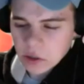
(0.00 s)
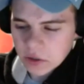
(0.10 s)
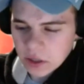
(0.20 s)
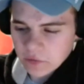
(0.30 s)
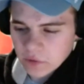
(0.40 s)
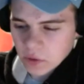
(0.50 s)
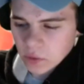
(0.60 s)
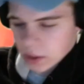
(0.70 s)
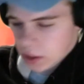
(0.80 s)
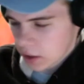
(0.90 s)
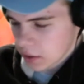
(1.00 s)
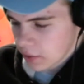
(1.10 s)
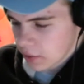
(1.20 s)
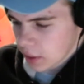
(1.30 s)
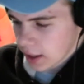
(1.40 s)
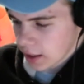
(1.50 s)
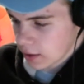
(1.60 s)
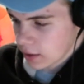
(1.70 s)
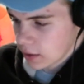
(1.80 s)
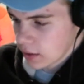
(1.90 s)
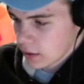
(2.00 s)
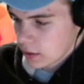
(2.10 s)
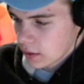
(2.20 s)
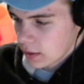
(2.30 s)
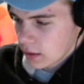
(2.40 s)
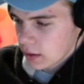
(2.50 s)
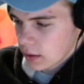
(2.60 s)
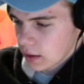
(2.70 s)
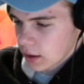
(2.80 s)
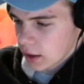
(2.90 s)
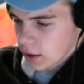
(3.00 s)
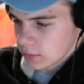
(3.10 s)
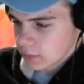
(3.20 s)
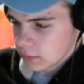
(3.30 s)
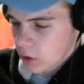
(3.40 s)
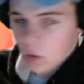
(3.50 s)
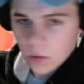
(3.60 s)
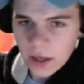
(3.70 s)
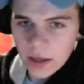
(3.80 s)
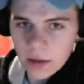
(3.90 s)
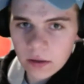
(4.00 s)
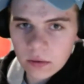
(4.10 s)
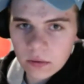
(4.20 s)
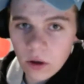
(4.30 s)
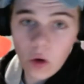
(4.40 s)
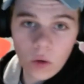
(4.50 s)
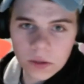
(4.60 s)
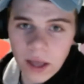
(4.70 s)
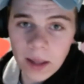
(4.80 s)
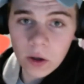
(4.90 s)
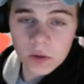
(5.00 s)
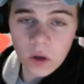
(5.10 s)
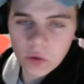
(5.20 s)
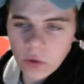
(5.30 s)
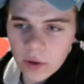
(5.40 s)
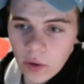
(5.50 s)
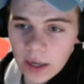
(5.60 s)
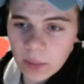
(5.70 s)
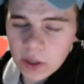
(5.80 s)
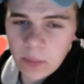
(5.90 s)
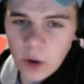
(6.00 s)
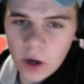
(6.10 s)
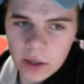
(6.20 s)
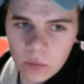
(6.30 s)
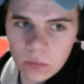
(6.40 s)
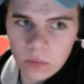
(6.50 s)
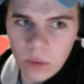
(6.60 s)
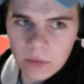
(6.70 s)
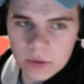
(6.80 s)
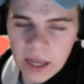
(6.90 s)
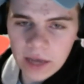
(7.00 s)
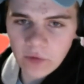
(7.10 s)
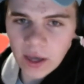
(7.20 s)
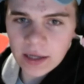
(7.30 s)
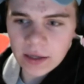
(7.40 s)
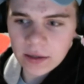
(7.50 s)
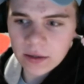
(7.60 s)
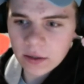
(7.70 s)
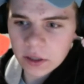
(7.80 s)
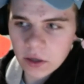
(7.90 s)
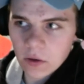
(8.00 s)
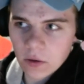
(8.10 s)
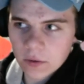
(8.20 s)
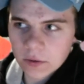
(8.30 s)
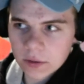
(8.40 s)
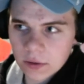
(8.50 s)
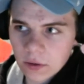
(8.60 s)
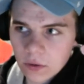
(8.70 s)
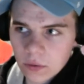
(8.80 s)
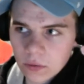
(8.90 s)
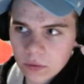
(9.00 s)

stuff too. And they were like, Ellen goes, "Oh, you had a birthday party. Why wasn't I invited?" And she goes, "Oh,